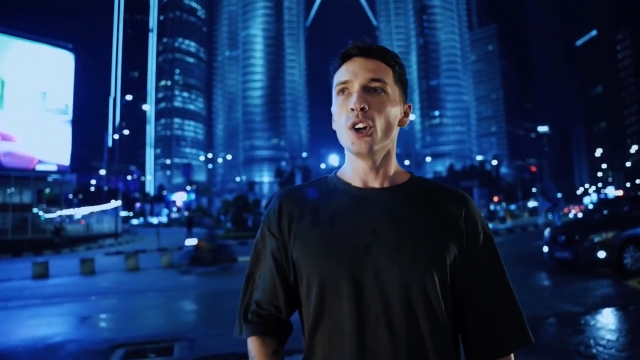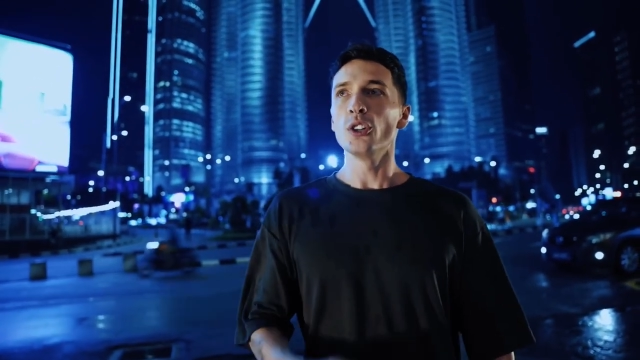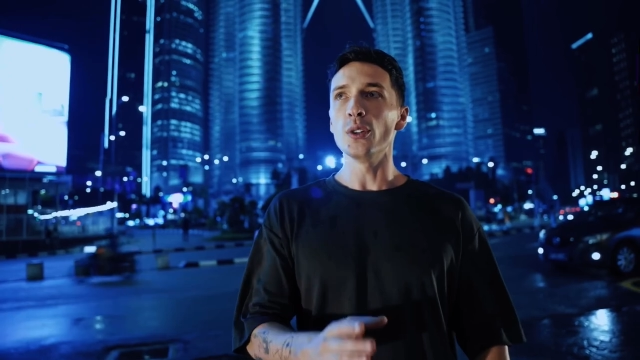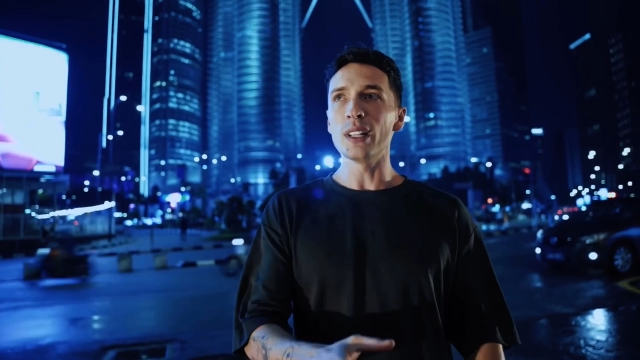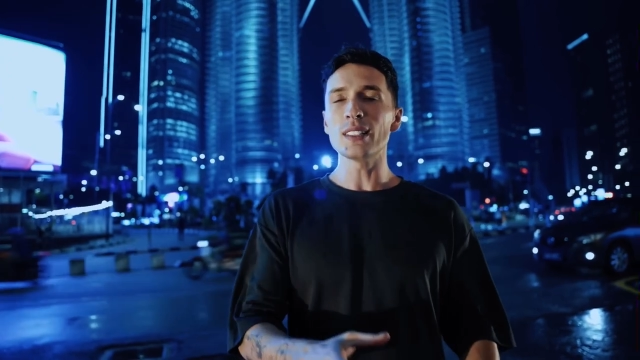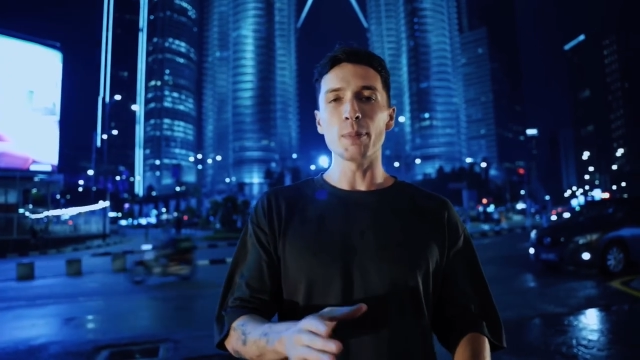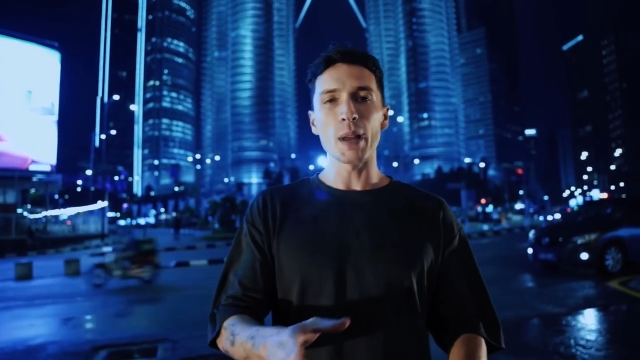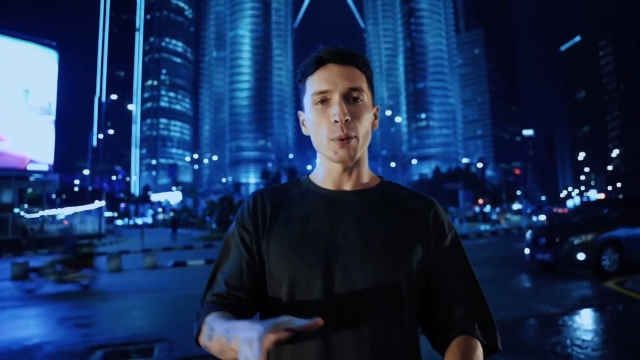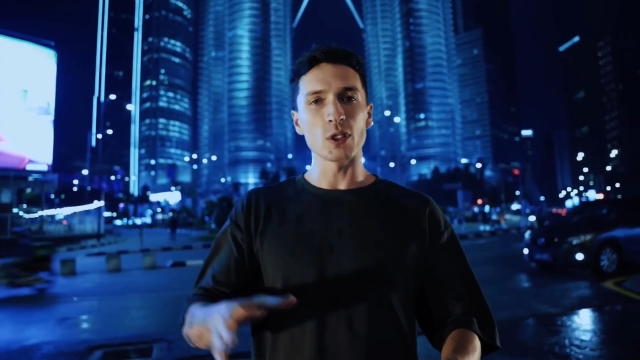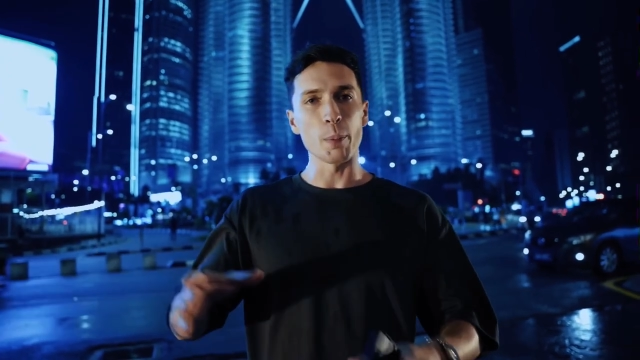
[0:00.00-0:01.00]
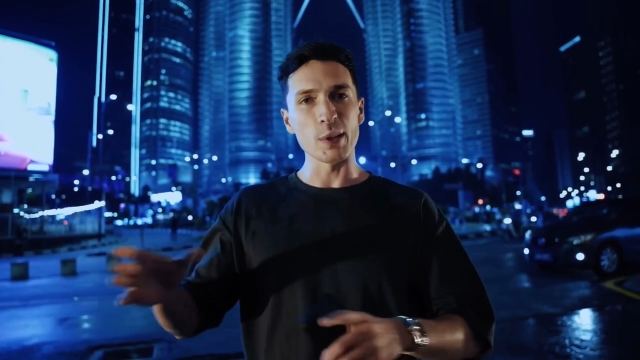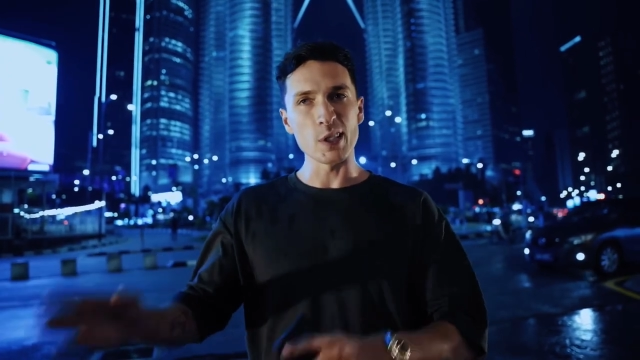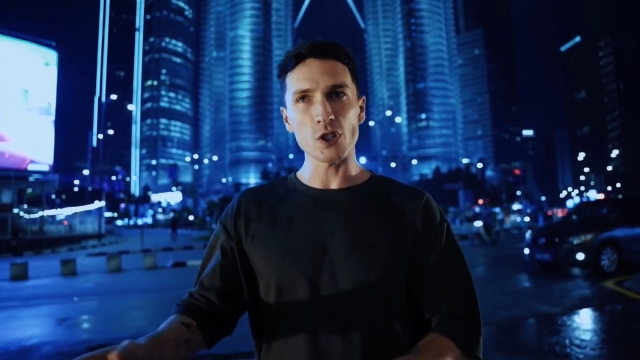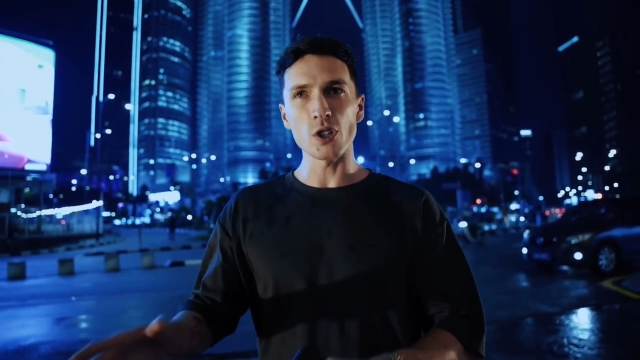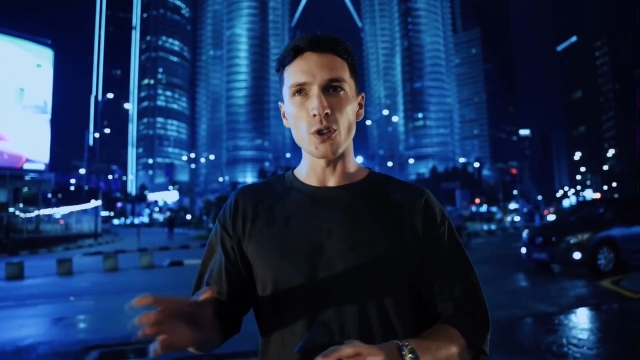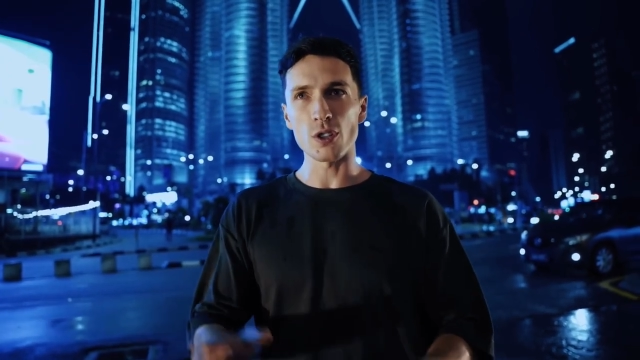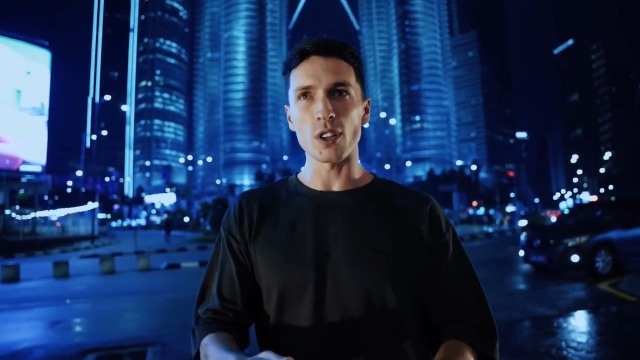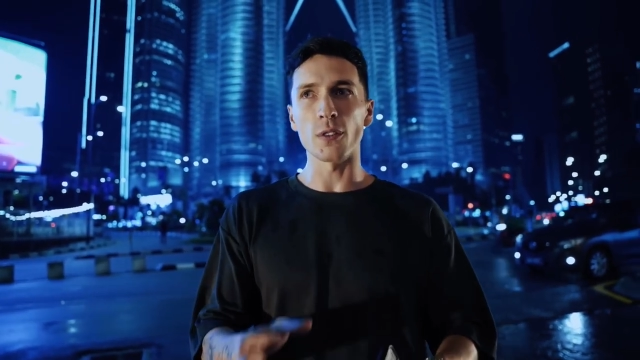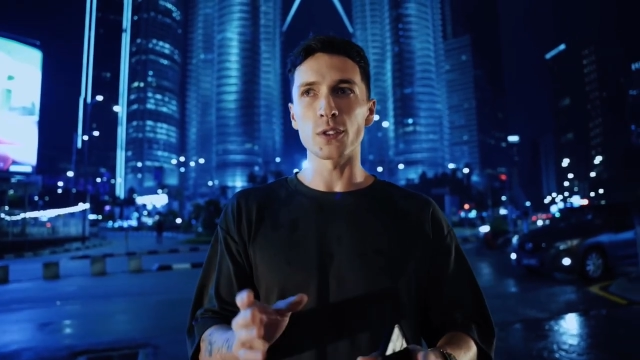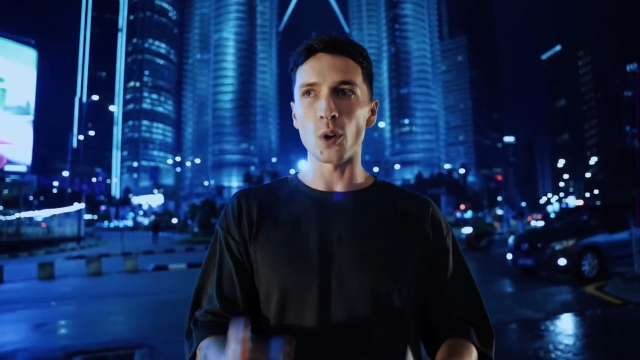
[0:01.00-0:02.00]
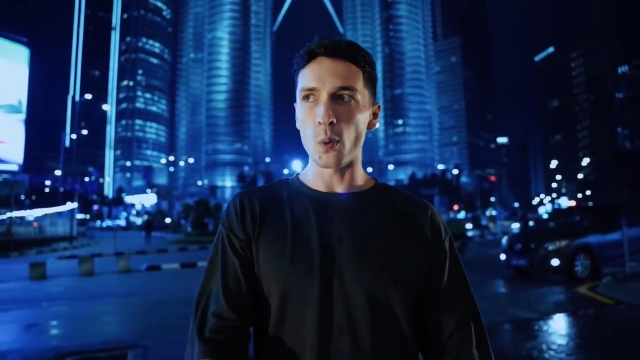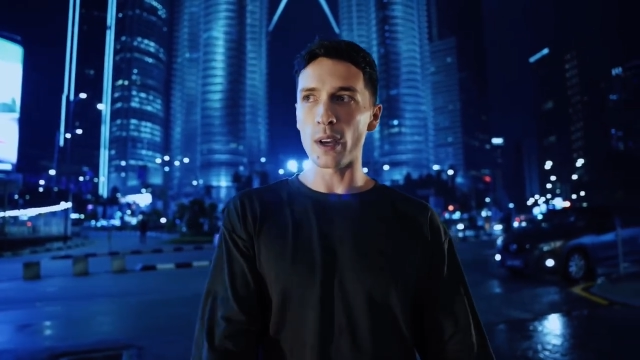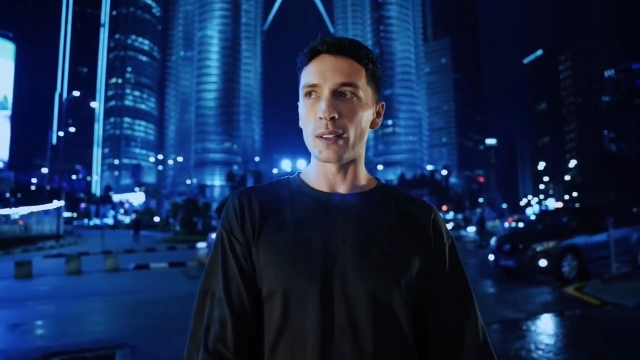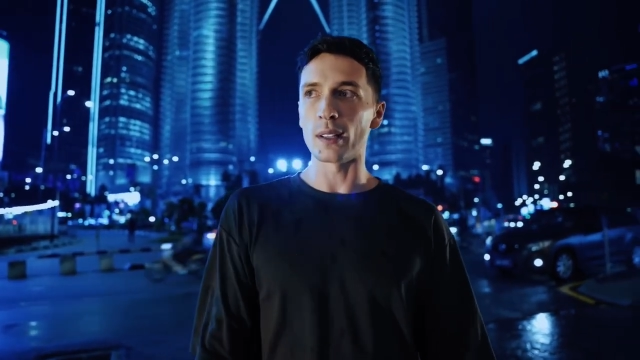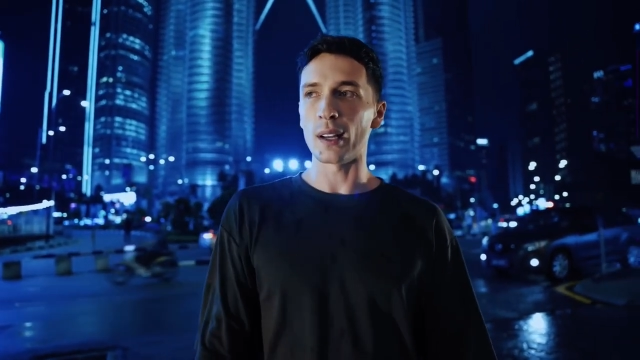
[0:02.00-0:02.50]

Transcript: you need to be able to position yourself to win.